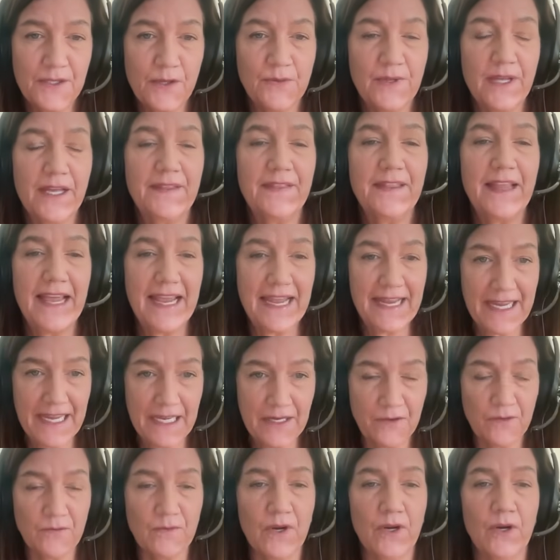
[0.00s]
so that they
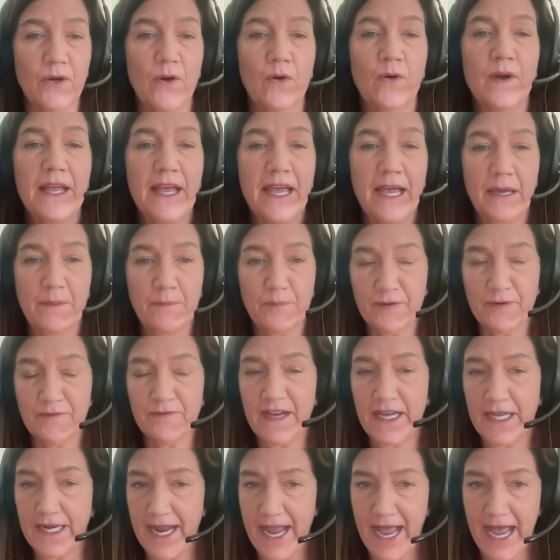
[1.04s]
can grow and
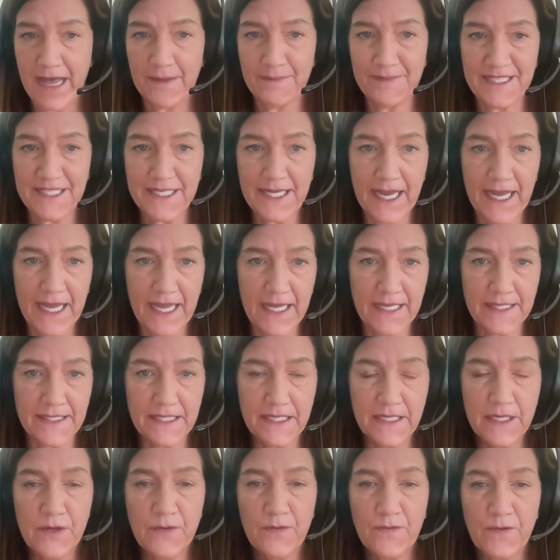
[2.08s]
provide habitat
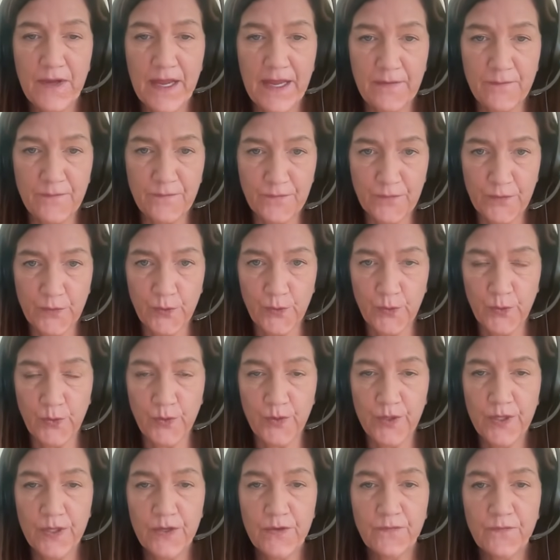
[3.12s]
and
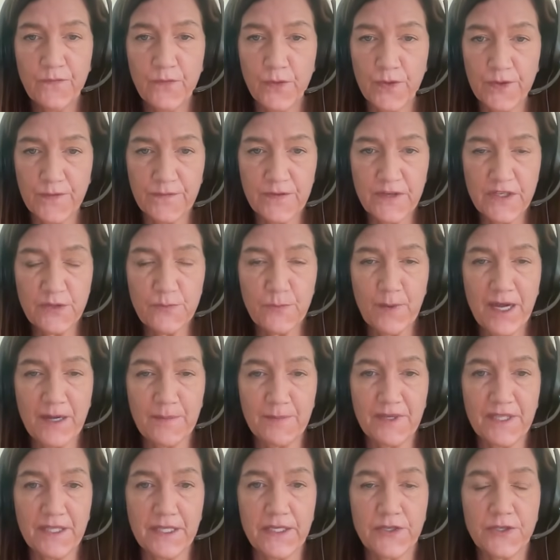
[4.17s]
food for the fish
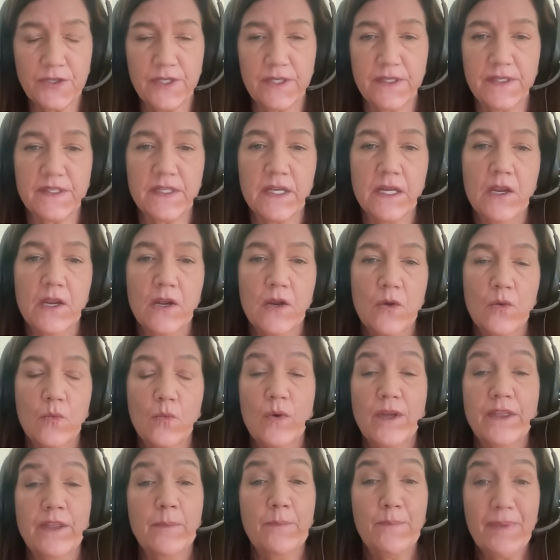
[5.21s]
populations.
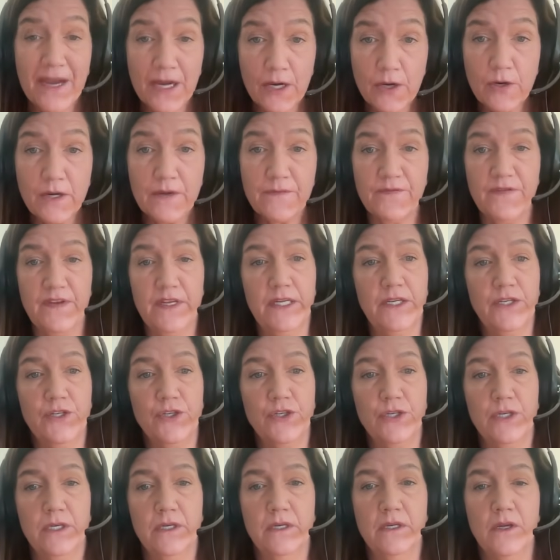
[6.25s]
When the
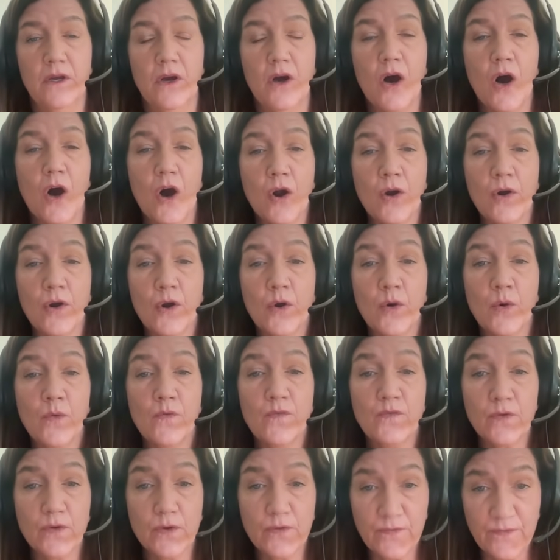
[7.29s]
parrotfish are
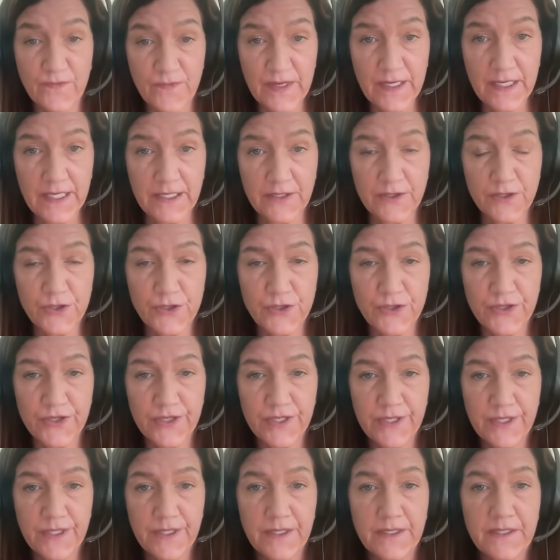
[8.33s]
overfished
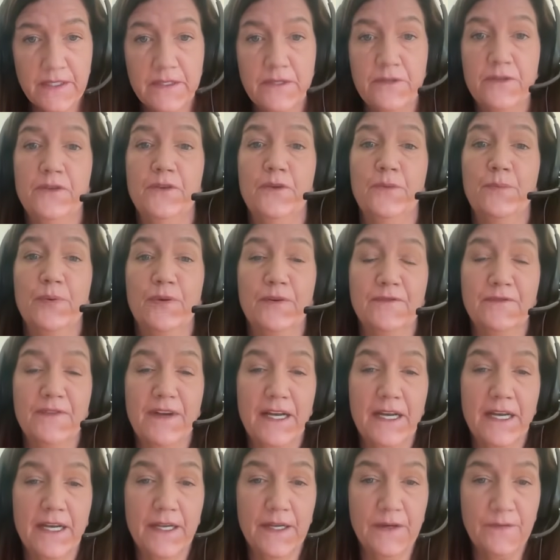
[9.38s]
to
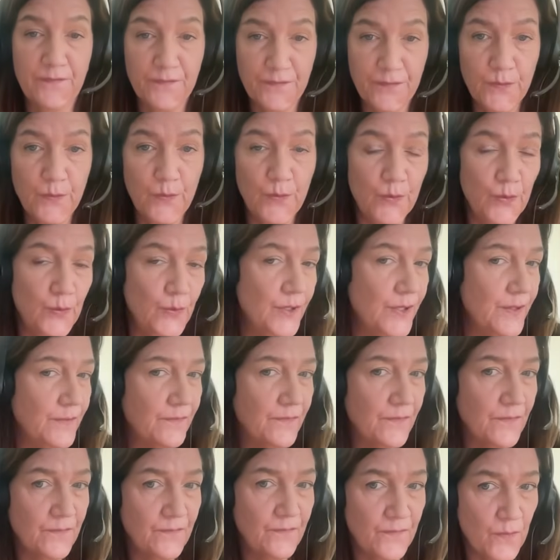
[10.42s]
provide food
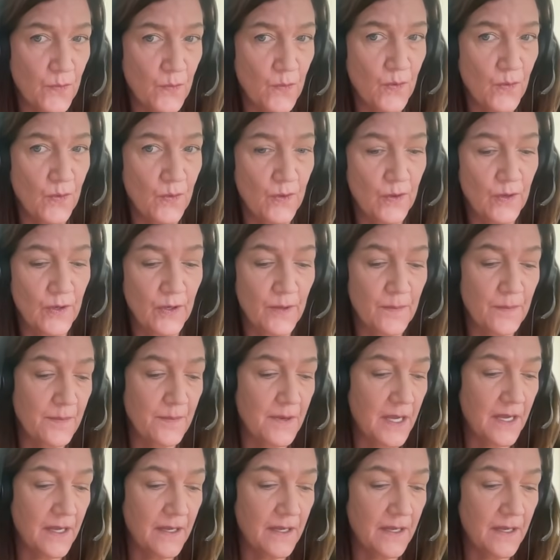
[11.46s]
for